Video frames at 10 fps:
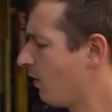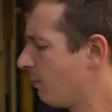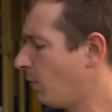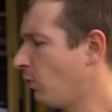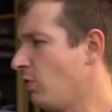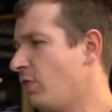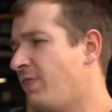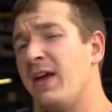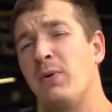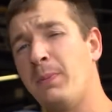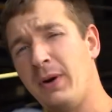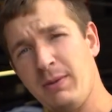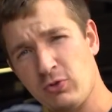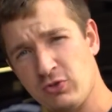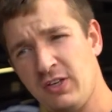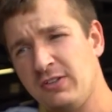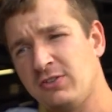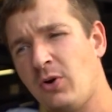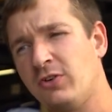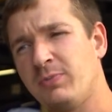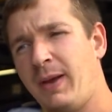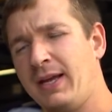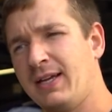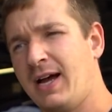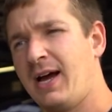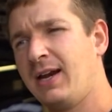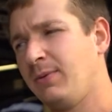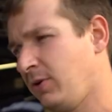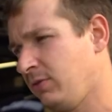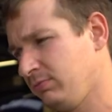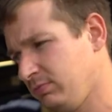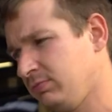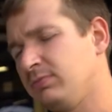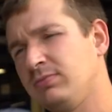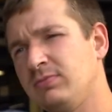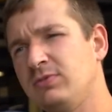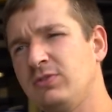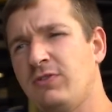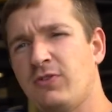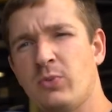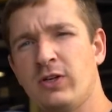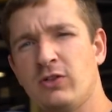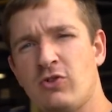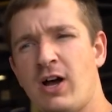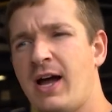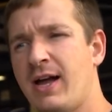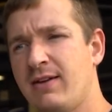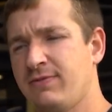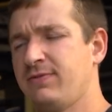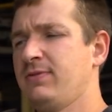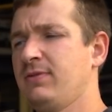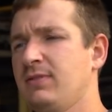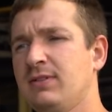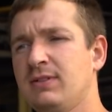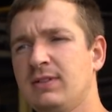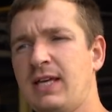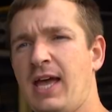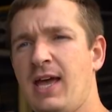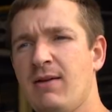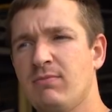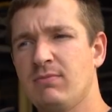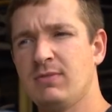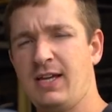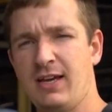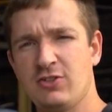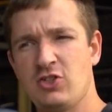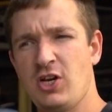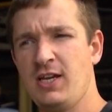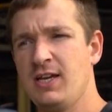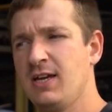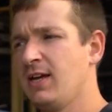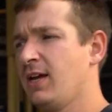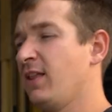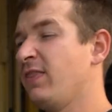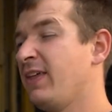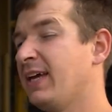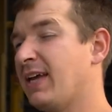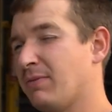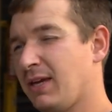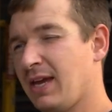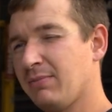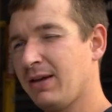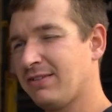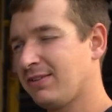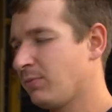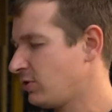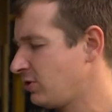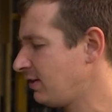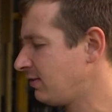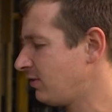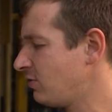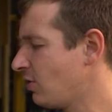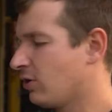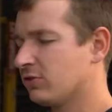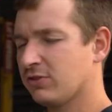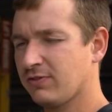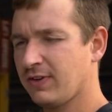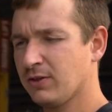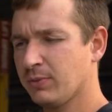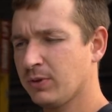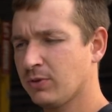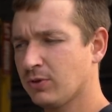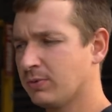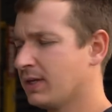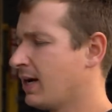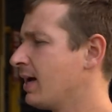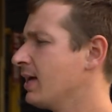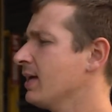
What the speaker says: But they were pretty much this sort of spec car. It was the front wheel drive, DSG. They kept the ABS in, which these are not, 'cause it's VW Cup car.